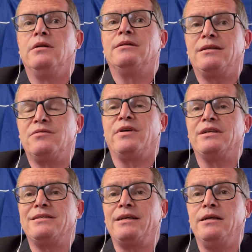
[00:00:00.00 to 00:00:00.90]
That's
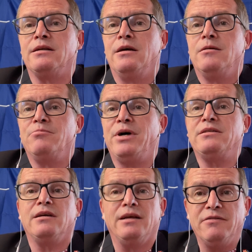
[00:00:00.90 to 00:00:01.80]
very sad.
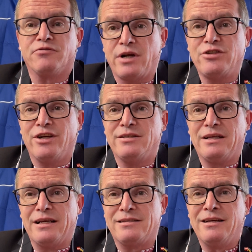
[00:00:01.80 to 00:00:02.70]
But if Russia
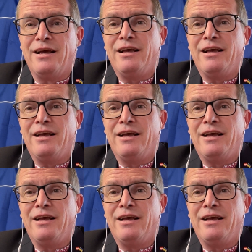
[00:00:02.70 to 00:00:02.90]
attacks,